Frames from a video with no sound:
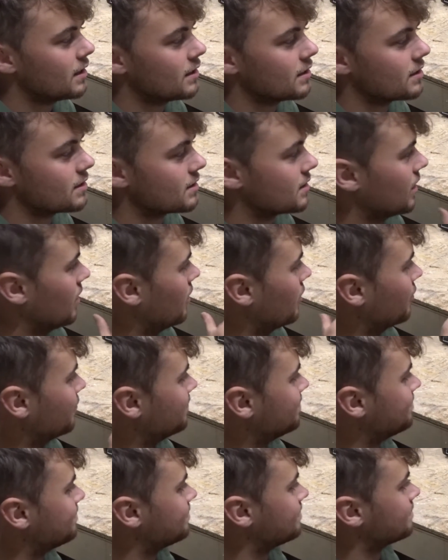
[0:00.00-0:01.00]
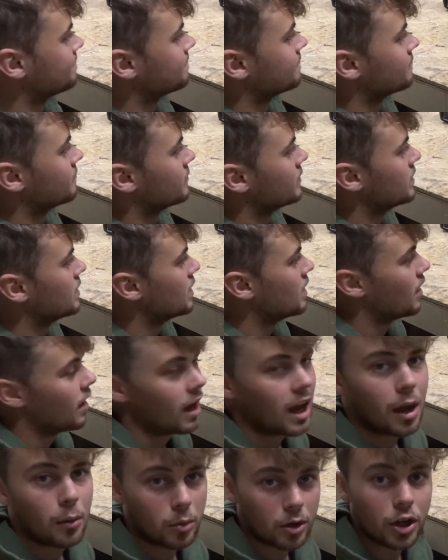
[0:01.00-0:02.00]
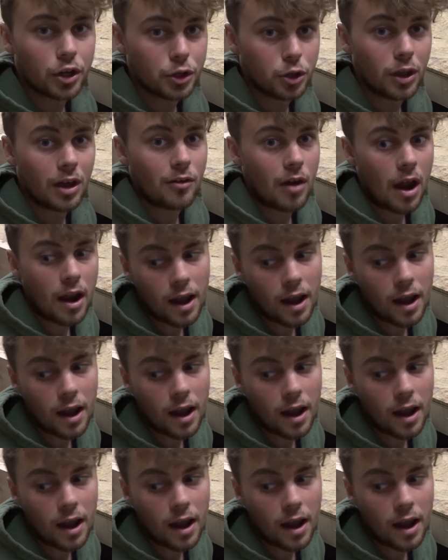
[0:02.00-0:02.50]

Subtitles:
So I'm gonna do that right